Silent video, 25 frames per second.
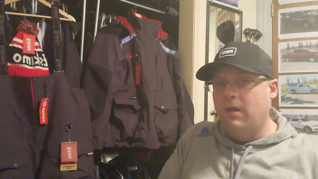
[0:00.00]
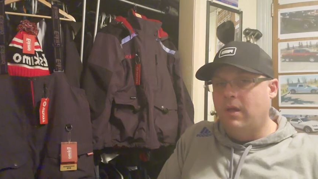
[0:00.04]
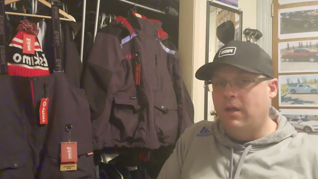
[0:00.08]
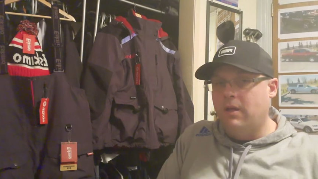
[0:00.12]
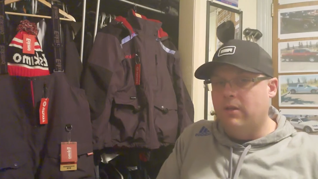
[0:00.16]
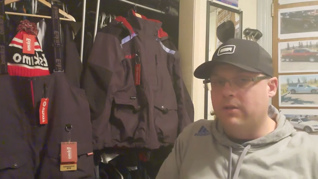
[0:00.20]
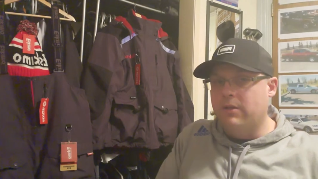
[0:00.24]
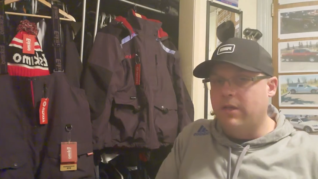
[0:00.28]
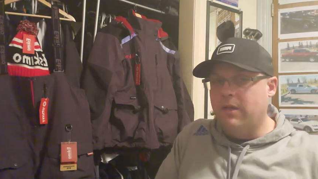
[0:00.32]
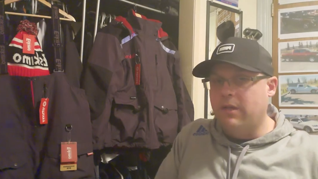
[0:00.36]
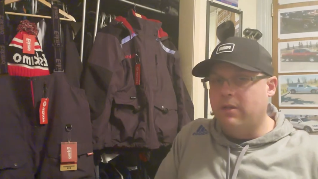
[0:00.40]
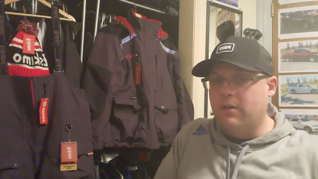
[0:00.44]

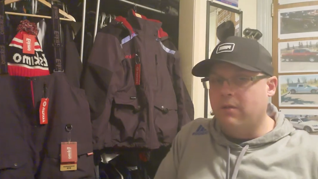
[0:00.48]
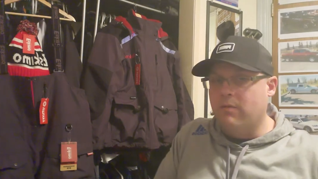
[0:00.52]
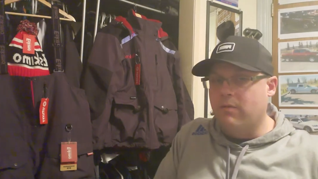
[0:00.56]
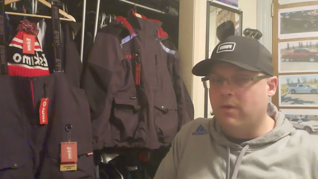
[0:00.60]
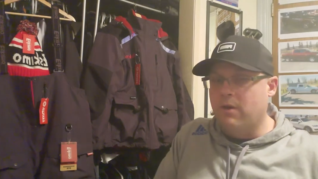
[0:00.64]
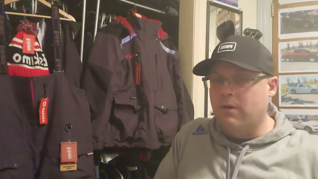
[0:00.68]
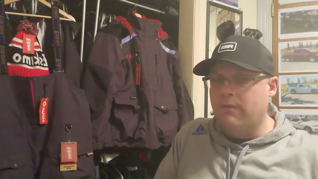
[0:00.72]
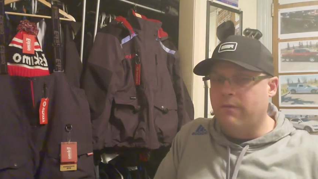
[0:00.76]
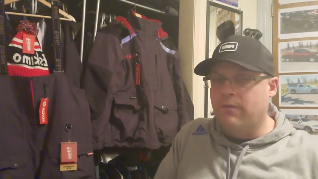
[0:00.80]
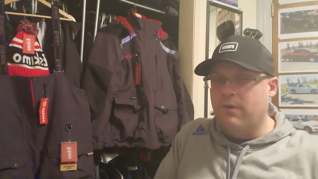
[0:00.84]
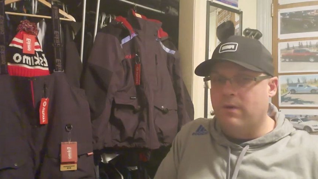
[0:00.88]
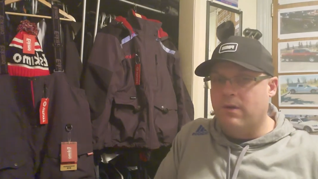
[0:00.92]
I'll take their
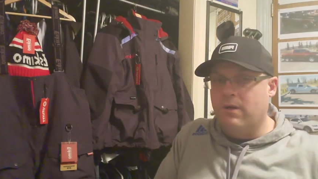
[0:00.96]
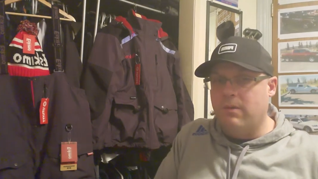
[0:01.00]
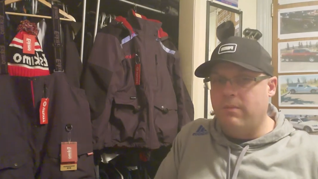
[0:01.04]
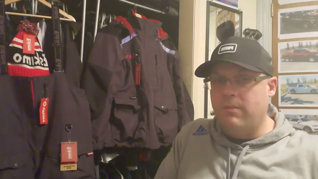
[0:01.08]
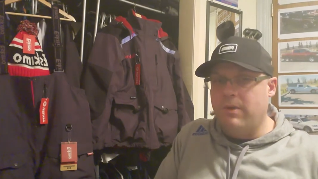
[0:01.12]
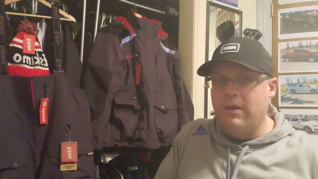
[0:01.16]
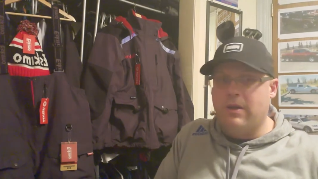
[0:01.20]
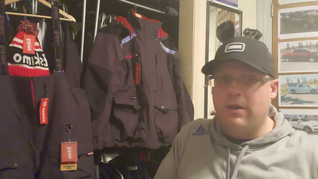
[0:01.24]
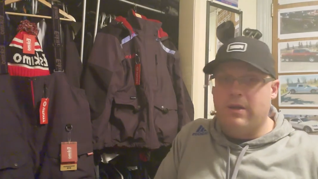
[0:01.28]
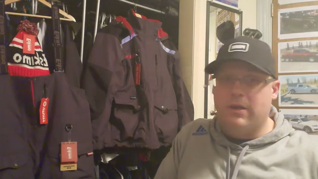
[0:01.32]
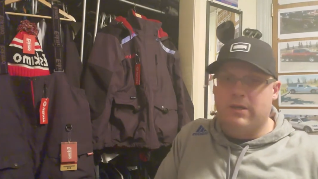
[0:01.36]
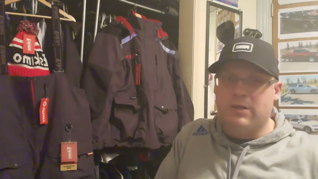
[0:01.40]
word for it. I've
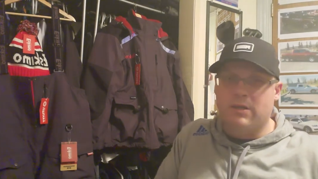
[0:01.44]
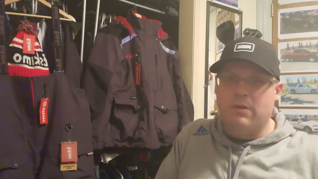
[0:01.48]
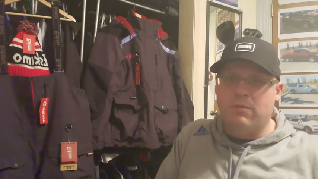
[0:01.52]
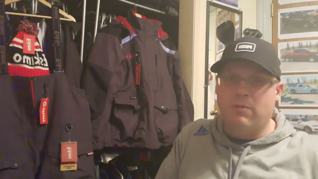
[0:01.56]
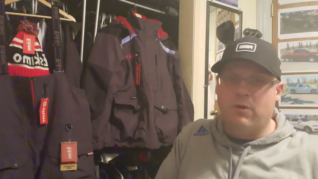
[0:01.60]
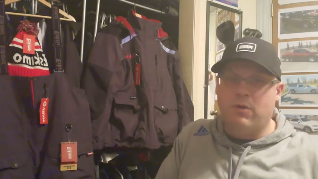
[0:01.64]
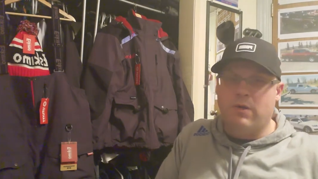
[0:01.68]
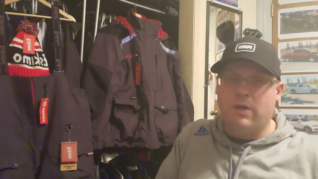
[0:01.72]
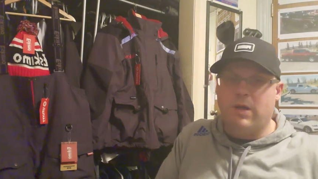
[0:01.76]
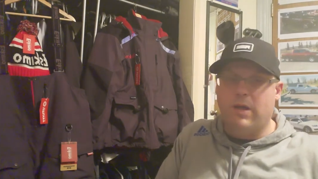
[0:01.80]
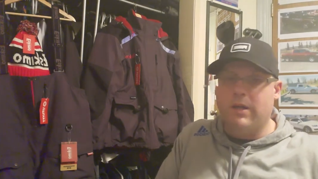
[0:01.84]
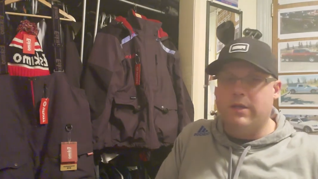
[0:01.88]
been an
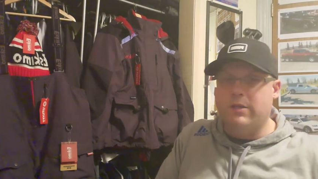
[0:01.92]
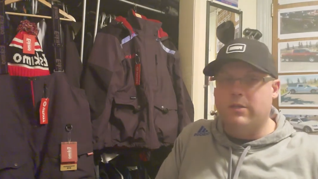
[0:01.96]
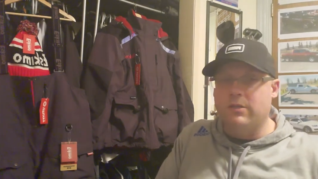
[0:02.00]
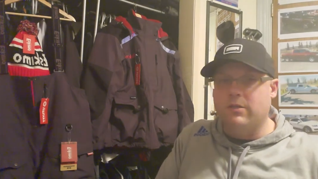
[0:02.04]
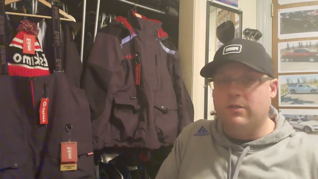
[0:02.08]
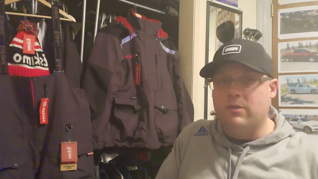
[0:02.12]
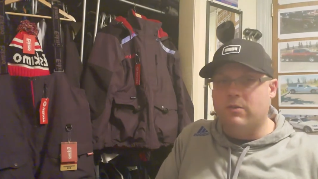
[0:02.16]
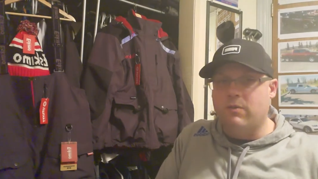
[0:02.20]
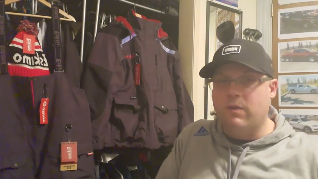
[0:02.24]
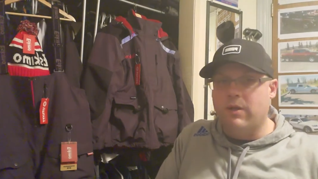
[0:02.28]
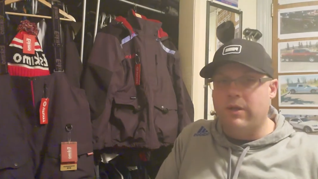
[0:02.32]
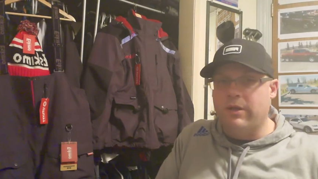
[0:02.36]
Eskimo guy
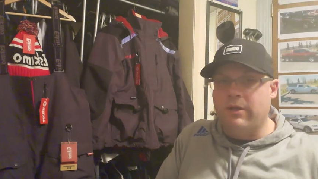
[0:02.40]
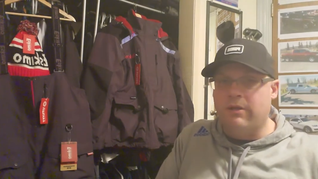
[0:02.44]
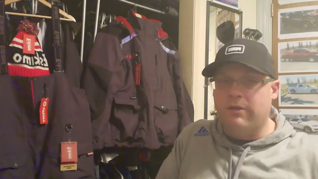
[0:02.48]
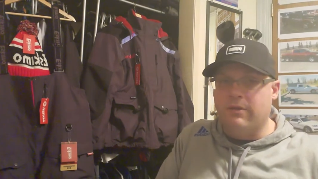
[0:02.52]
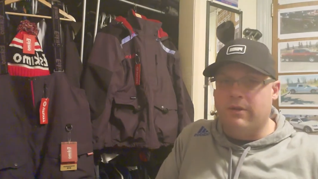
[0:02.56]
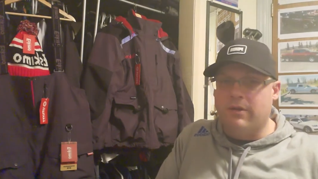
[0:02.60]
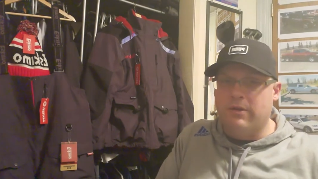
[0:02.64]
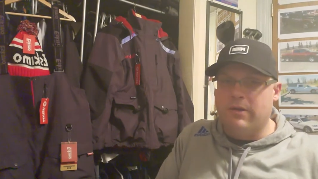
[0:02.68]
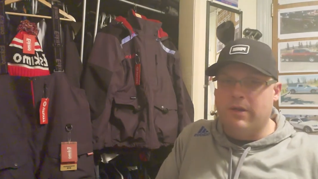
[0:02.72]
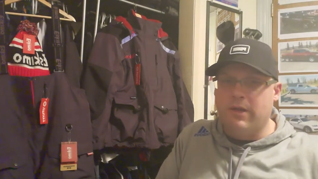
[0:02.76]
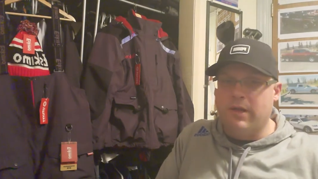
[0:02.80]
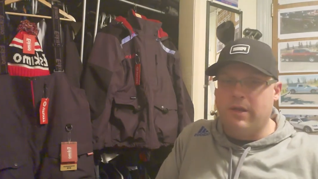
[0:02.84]
since
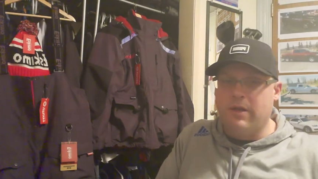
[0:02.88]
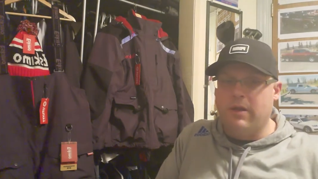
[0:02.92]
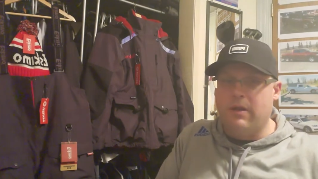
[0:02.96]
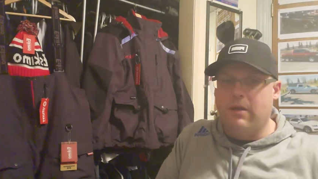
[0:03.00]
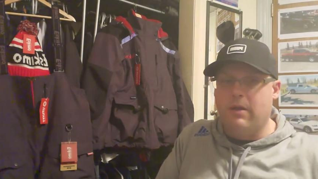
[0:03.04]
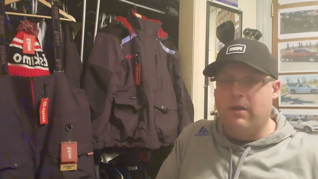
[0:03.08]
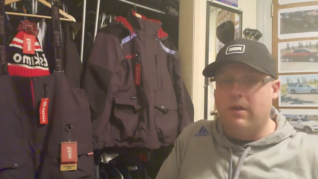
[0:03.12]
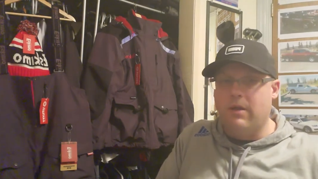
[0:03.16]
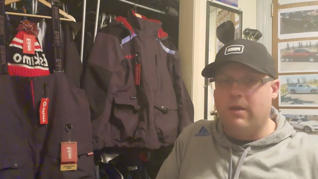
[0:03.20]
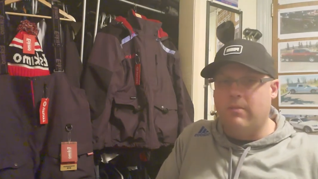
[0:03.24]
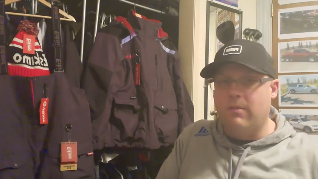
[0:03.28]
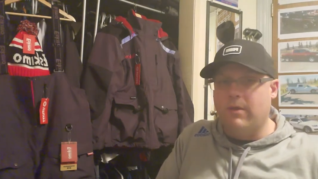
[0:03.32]

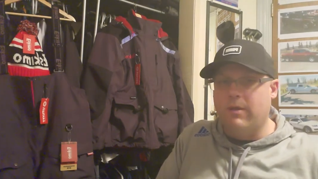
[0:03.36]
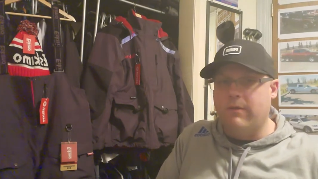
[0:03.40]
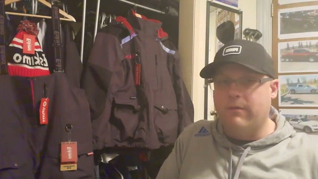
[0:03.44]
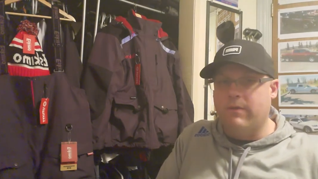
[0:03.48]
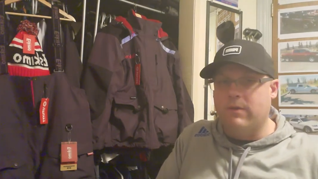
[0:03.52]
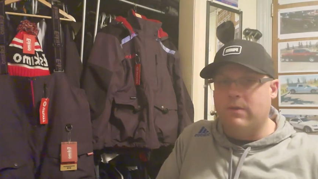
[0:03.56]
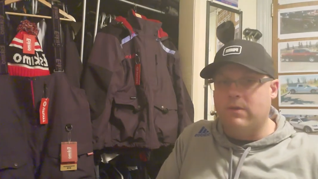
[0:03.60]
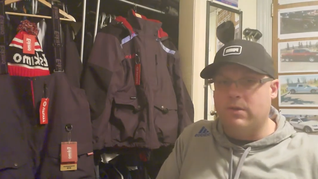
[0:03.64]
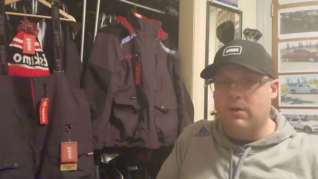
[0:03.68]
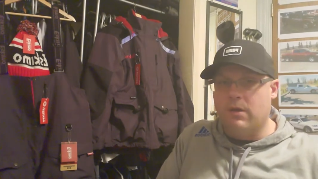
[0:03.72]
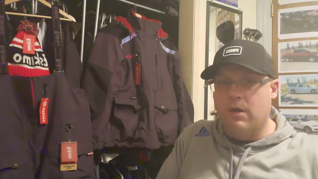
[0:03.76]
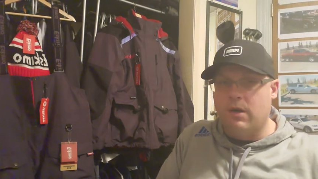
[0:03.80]
2013. I got my
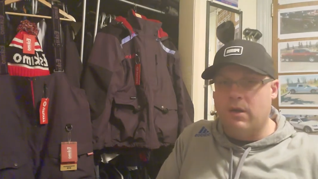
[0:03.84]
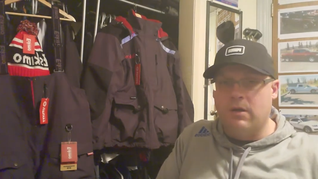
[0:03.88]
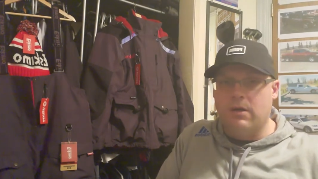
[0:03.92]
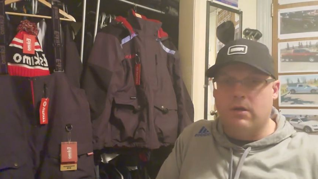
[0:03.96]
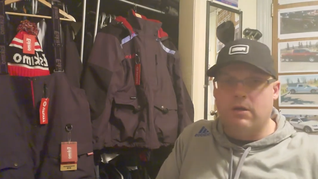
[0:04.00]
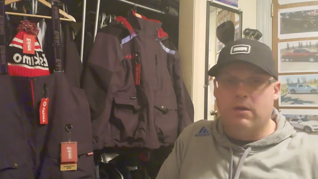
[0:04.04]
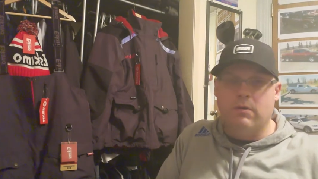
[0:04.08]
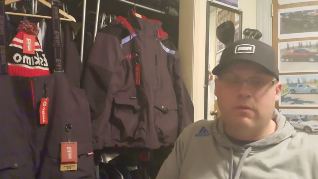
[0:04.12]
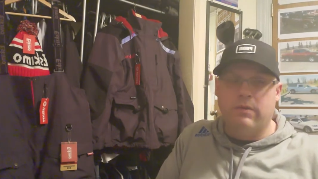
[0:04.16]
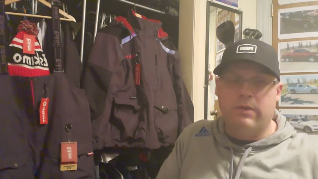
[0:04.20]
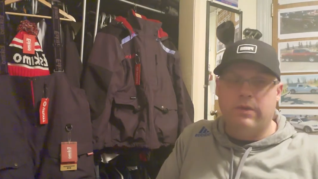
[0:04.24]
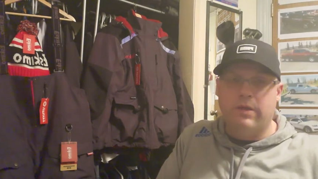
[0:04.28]
first
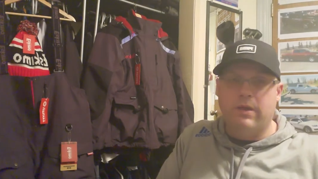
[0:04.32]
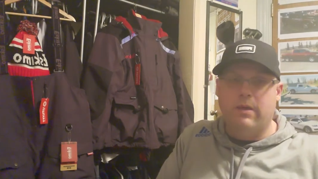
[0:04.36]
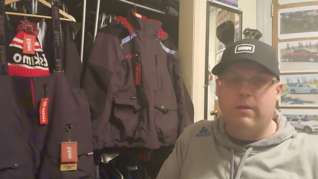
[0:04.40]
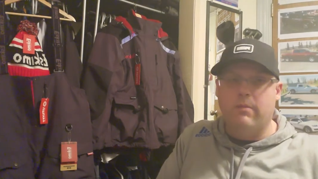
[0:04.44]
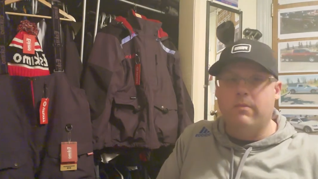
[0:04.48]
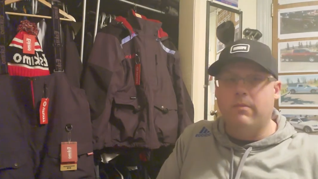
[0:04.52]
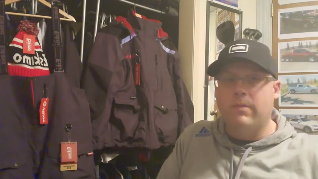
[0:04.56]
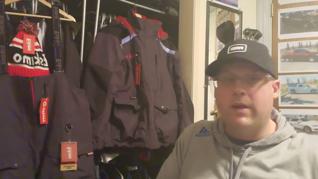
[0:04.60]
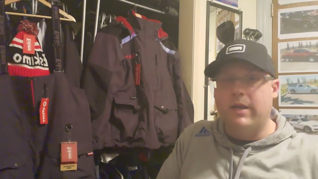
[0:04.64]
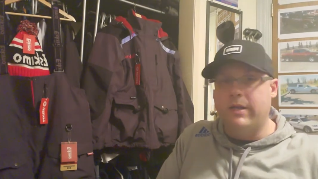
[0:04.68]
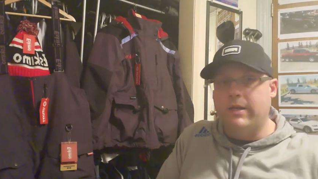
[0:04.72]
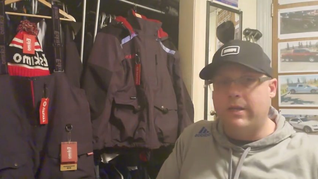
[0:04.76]
auger with
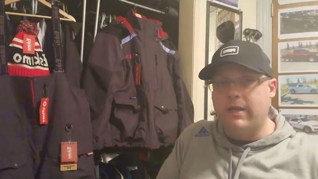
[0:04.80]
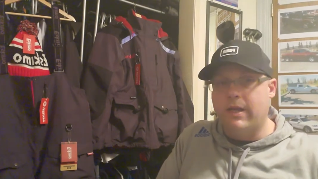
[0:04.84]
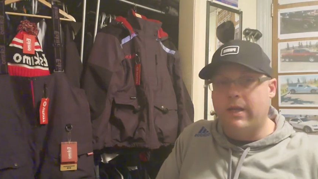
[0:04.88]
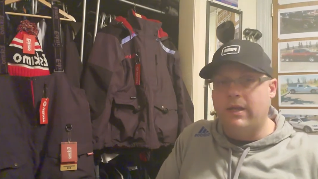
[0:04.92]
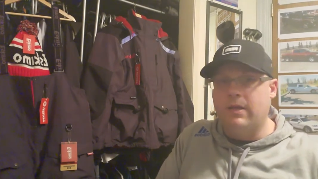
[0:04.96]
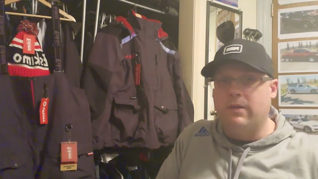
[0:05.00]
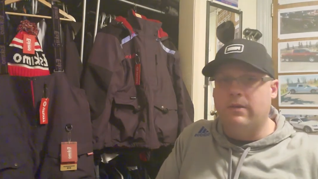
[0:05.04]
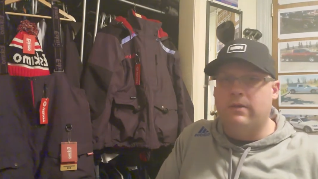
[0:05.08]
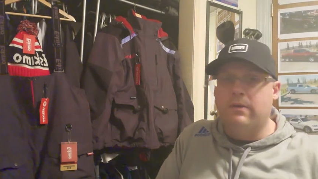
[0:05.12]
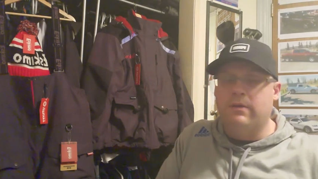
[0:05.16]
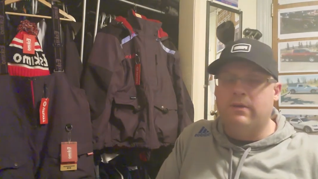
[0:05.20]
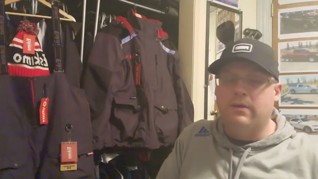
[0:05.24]
them, my
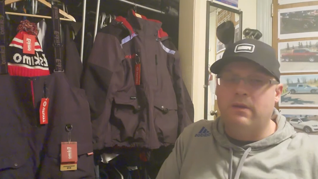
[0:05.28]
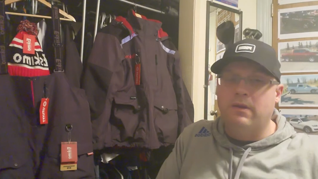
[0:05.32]
tent,